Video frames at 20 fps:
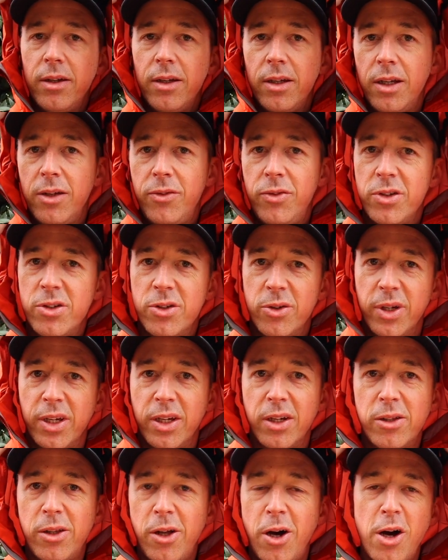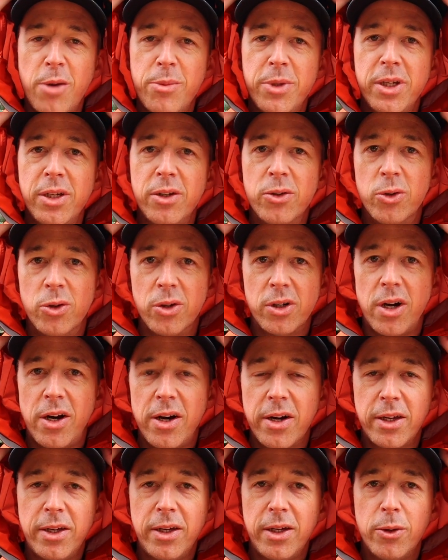if you're doing climbing or
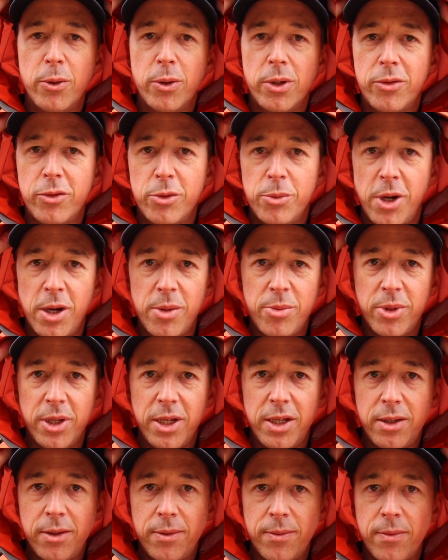kayaking or whatever it might be.